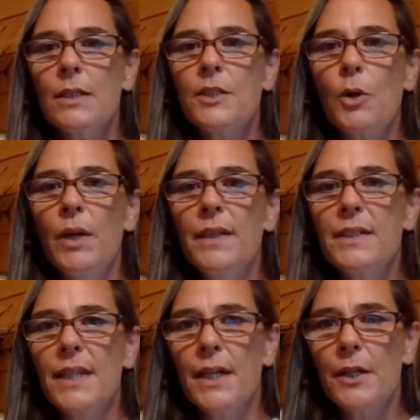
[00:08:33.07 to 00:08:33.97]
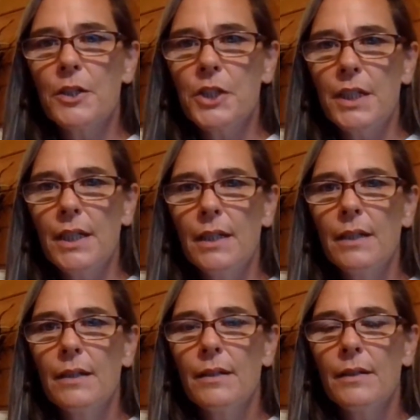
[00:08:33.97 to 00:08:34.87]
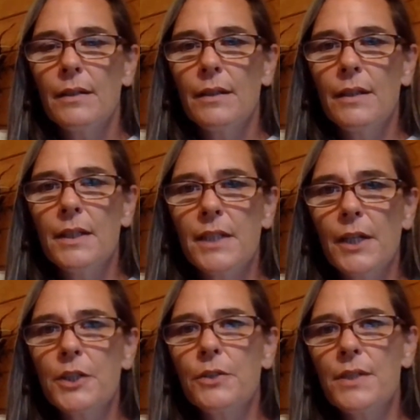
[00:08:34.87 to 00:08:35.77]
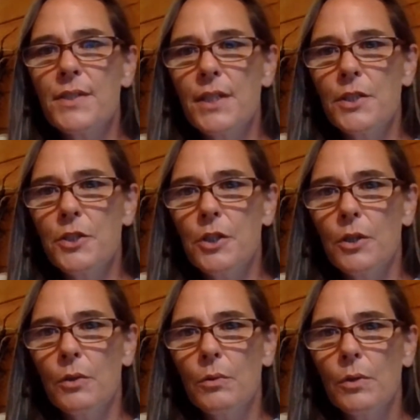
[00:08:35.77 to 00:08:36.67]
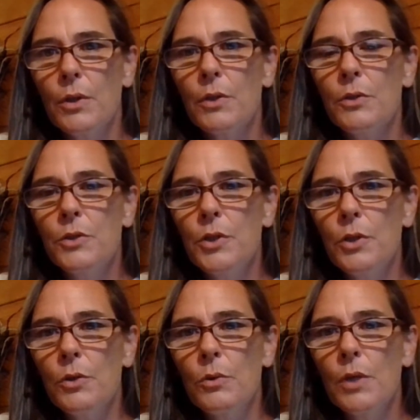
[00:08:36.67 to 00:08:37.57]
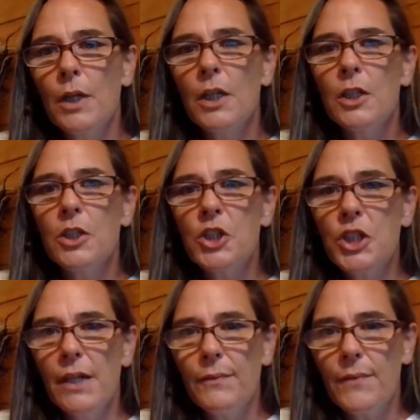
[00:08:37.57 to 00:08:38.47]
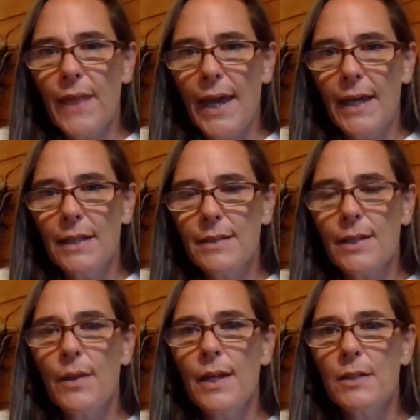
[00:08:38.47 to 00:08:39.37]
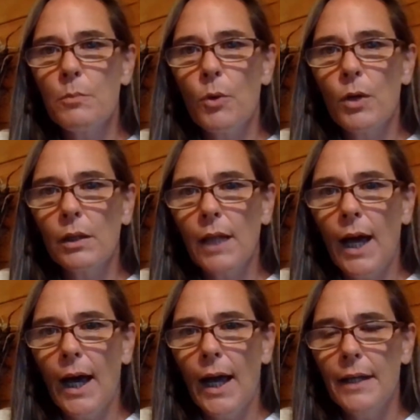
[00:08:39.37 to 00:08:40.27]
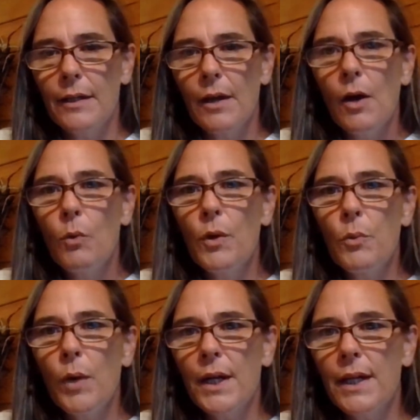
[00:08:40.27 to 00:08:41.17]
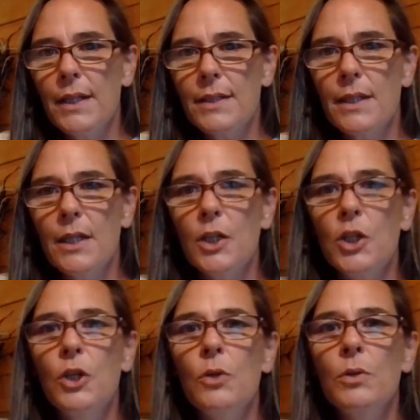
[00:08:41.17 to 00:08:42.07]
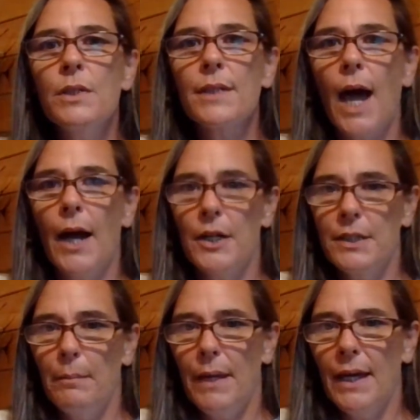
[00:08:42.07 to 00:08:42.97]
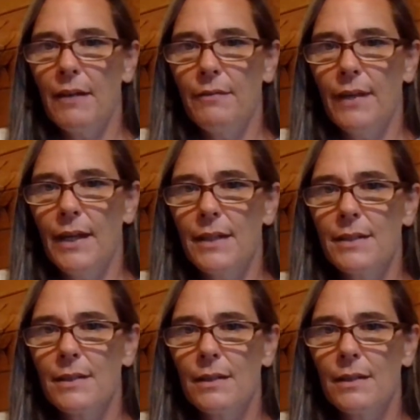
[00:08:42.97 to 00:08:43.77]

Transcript: So, in this energy that's here to assist you to shift things so that it's more aligned with what it is that you desire to manifest.